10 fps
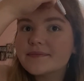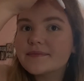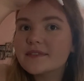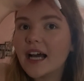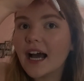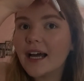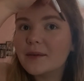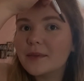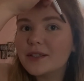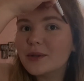I had a
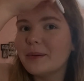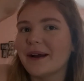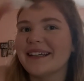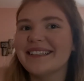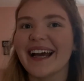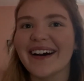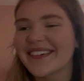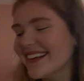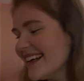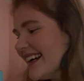mental breakdown.
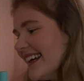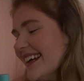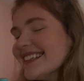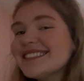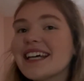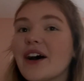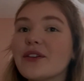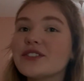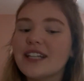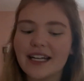So
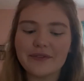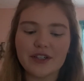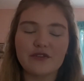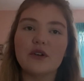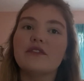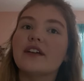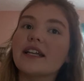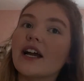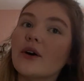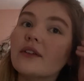there's not even a full
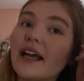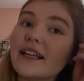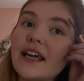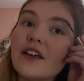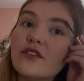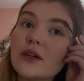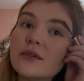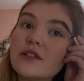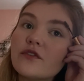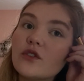video. Like, if there was
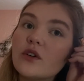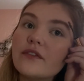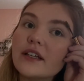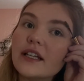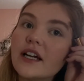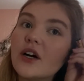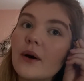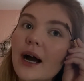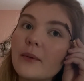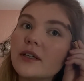a full video,
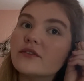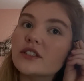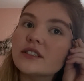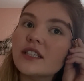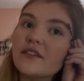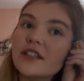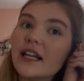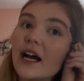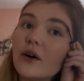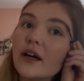I would have just toughed it
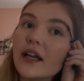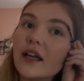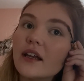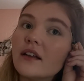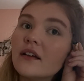out and